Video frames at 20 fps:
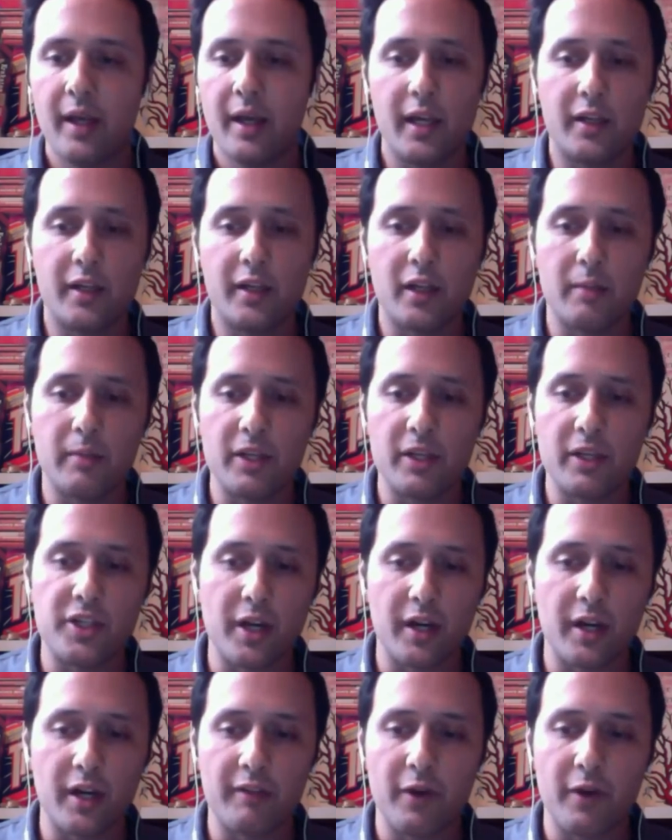It could be
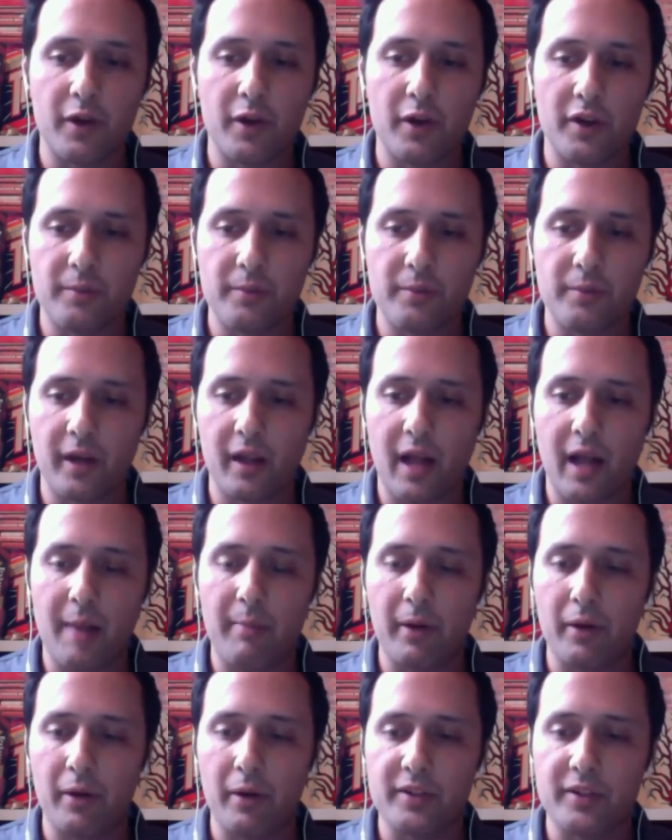sharing photos from the
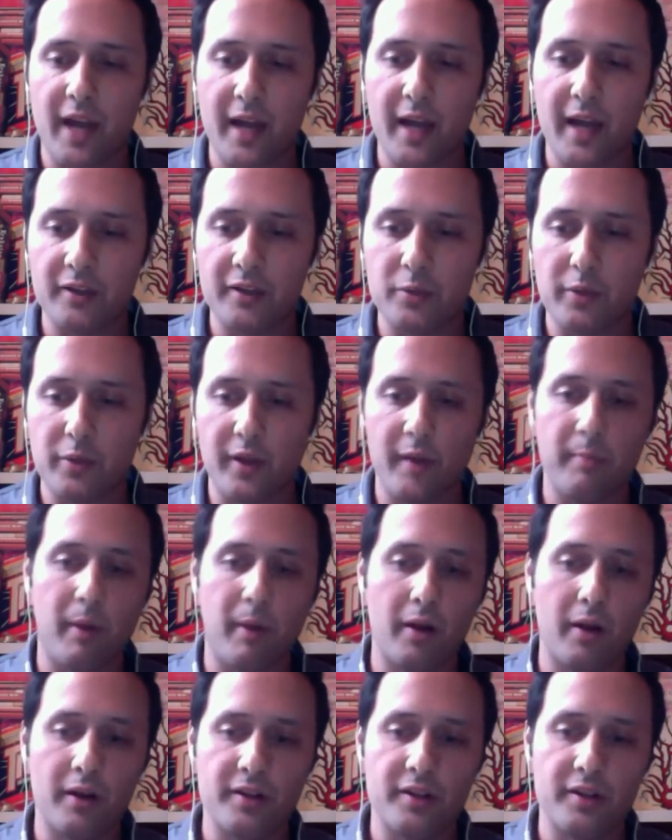Galapagos Islands with our
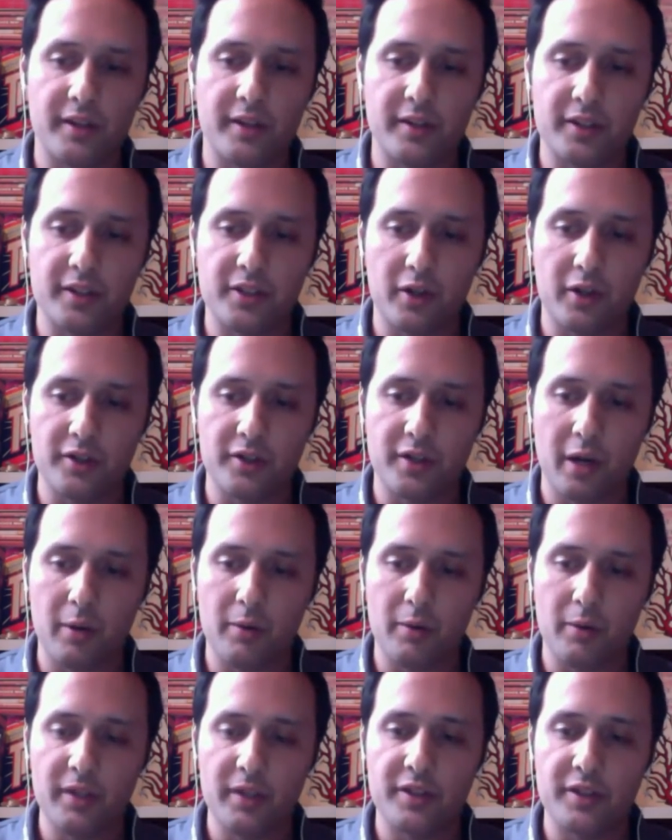partners at the Charles
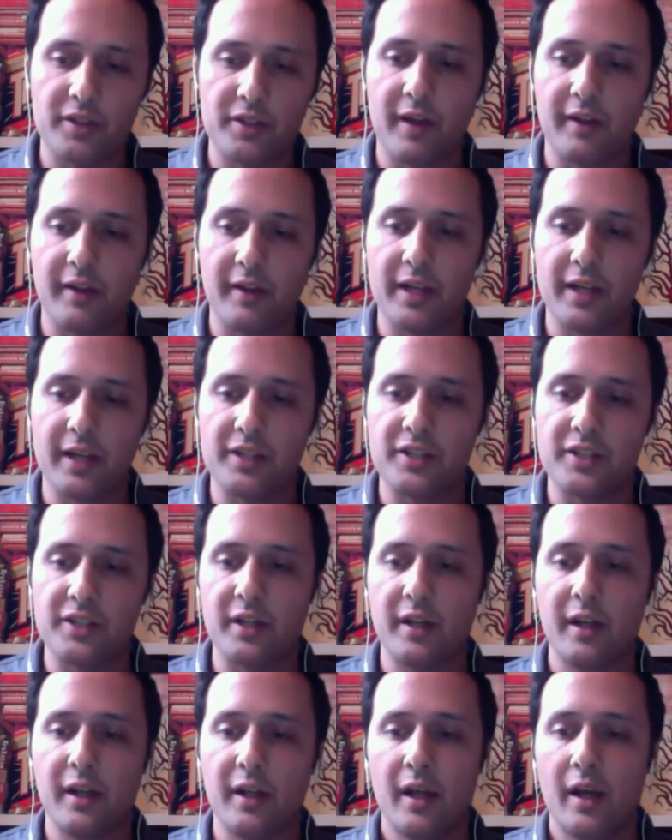Darwin Research
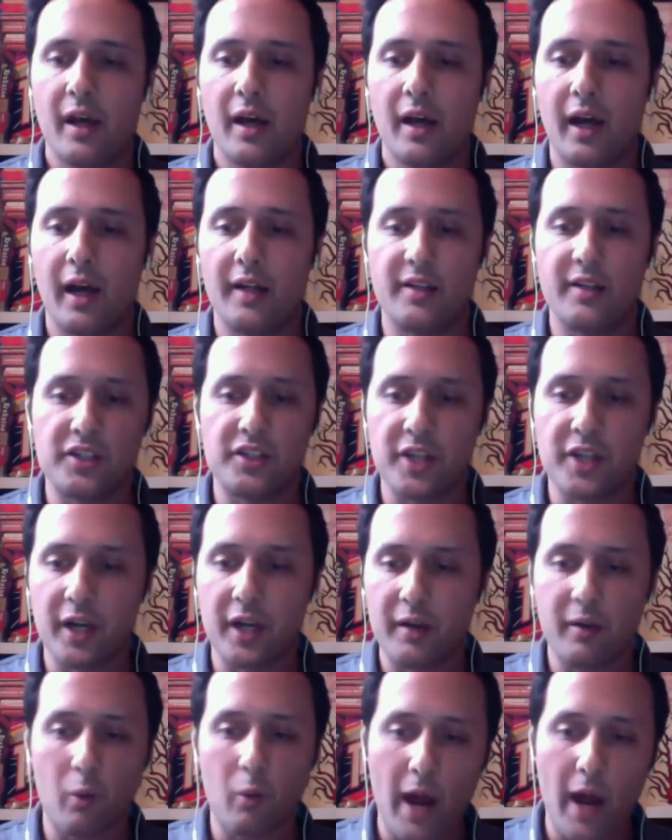Foundation to
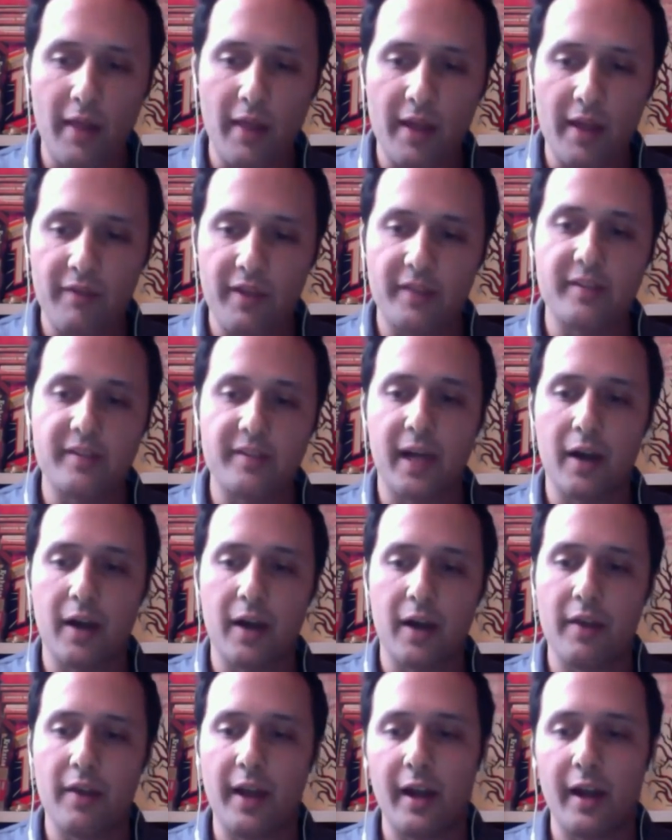share wildlife that's
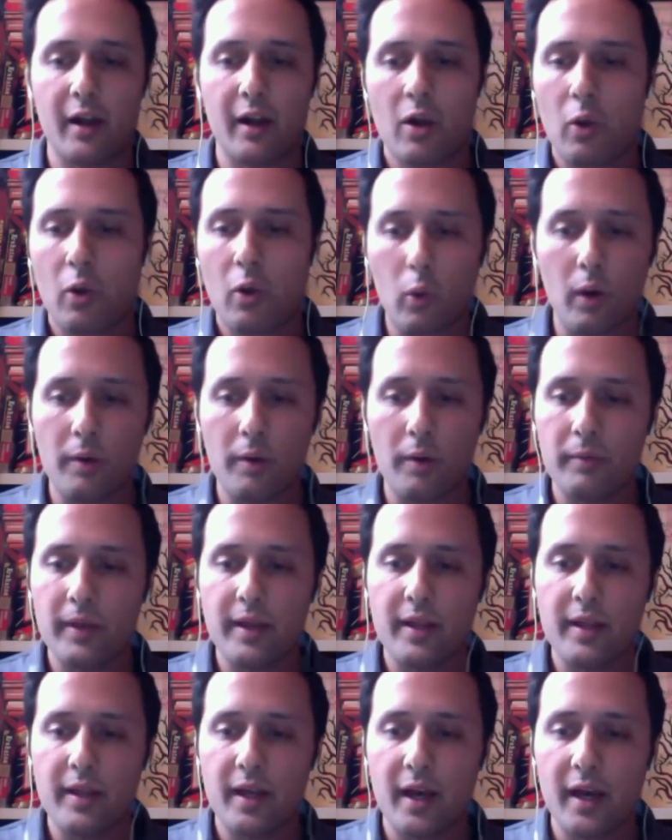encountered there. Or
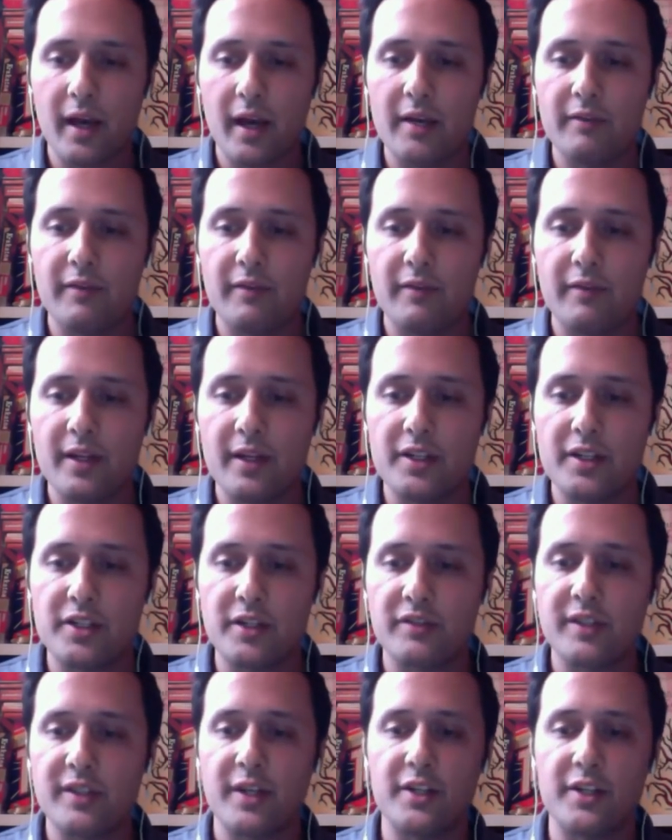
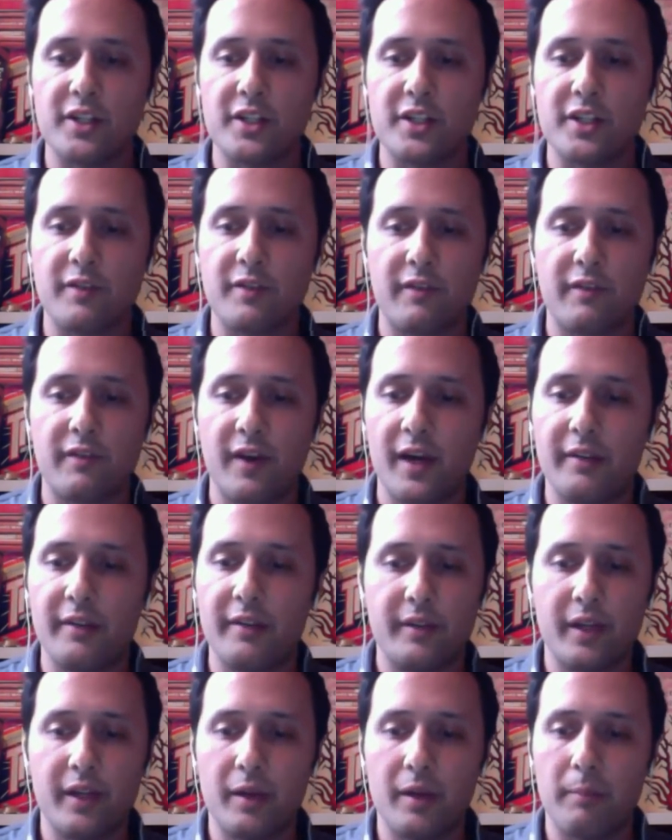initiatives that are just for
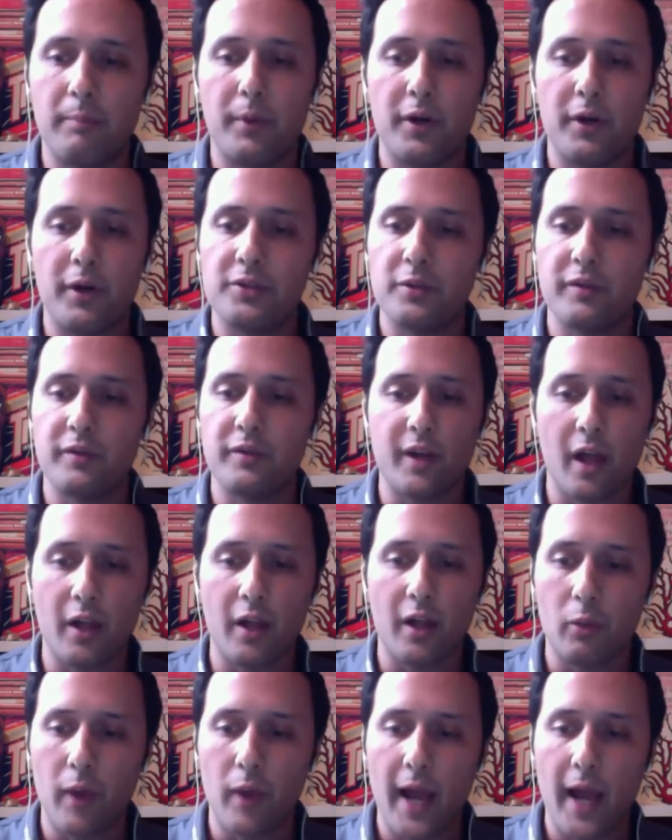fun, birds with the
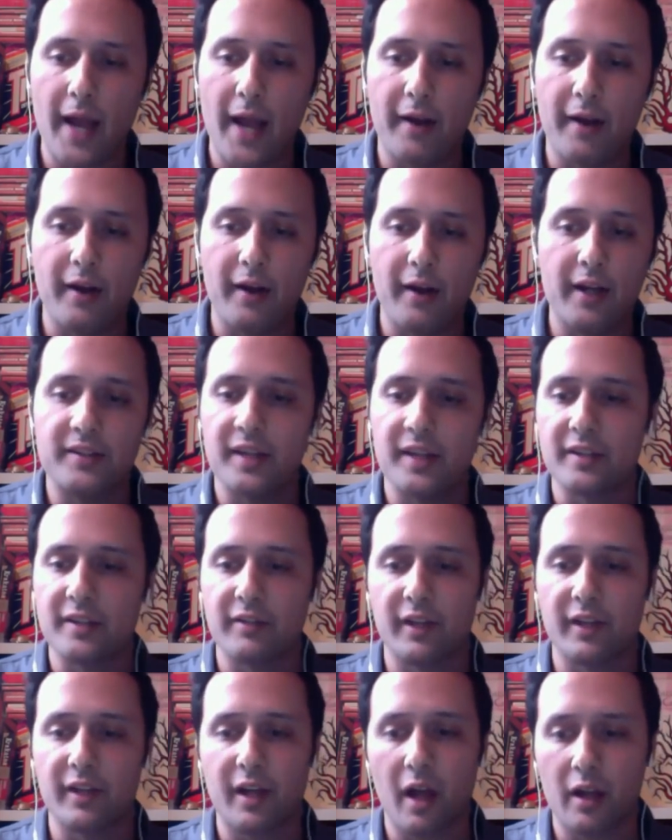color red or insects
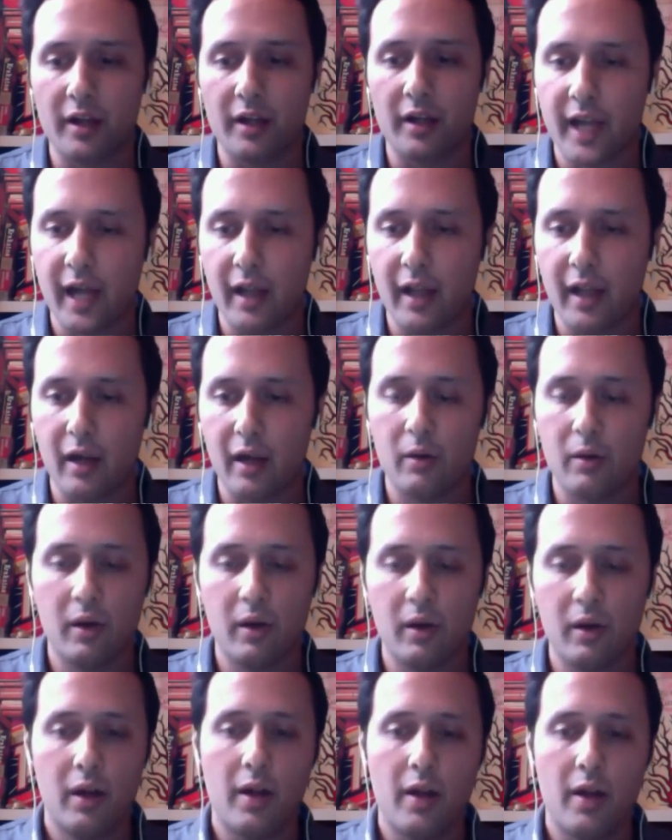of the color yellow
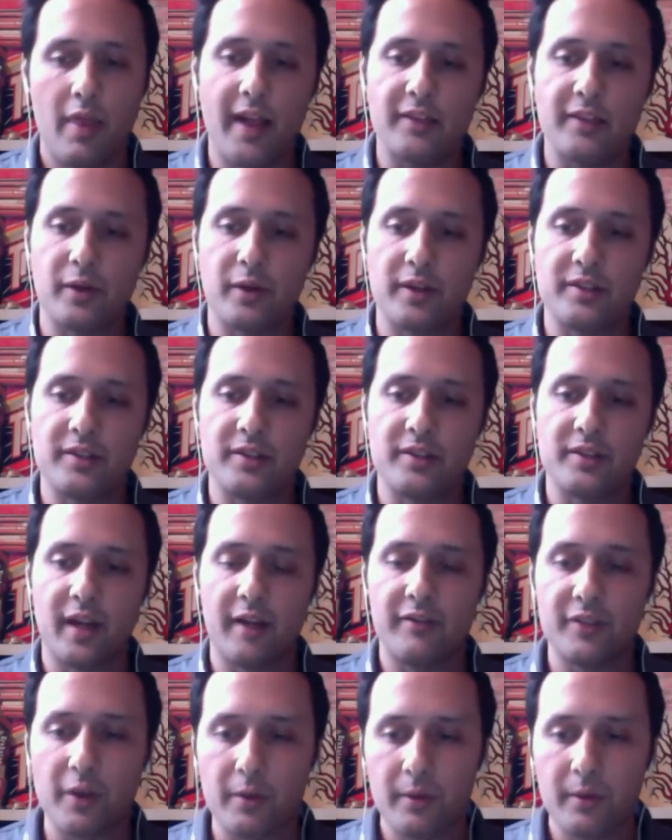and that sort of
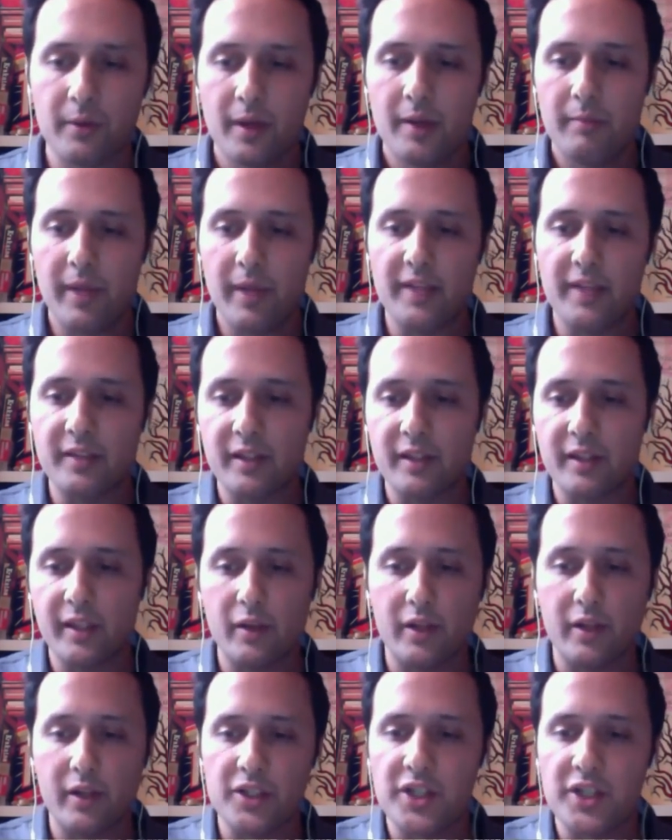stuff. So basically
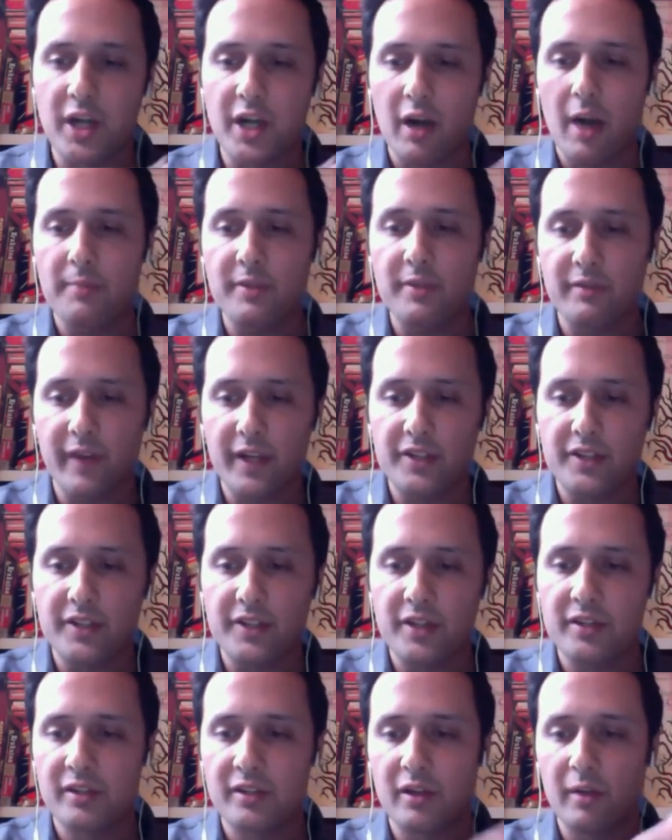you can share
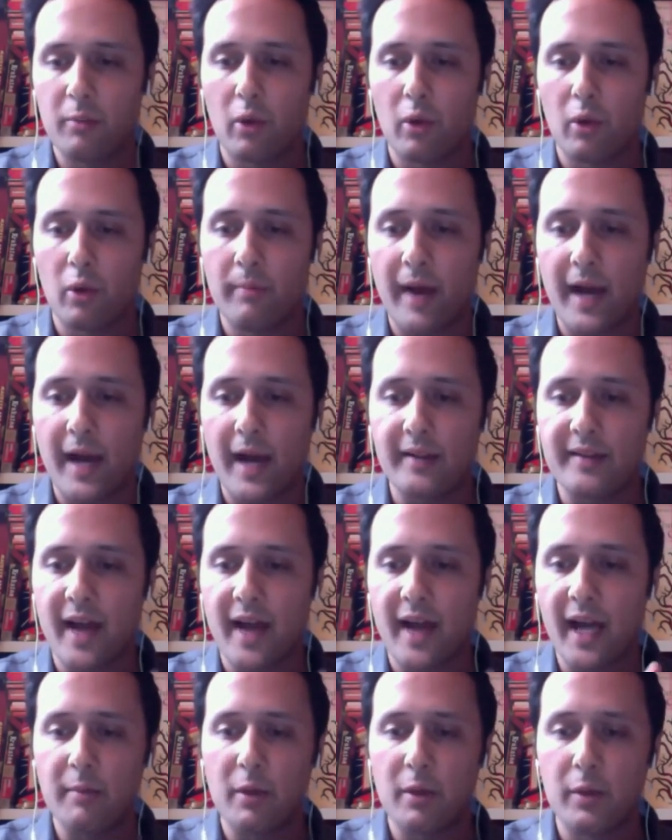observations, learn more about it,
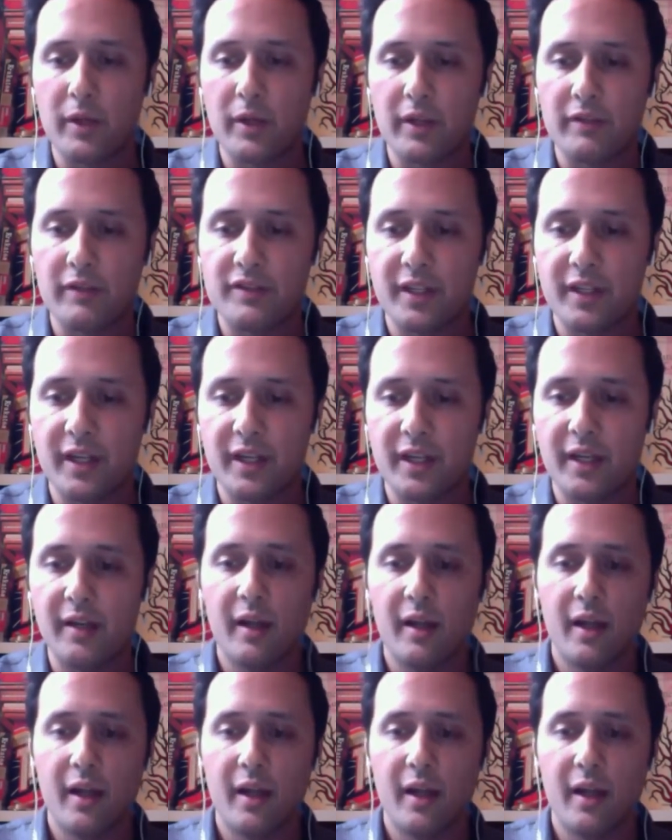document what you've seen.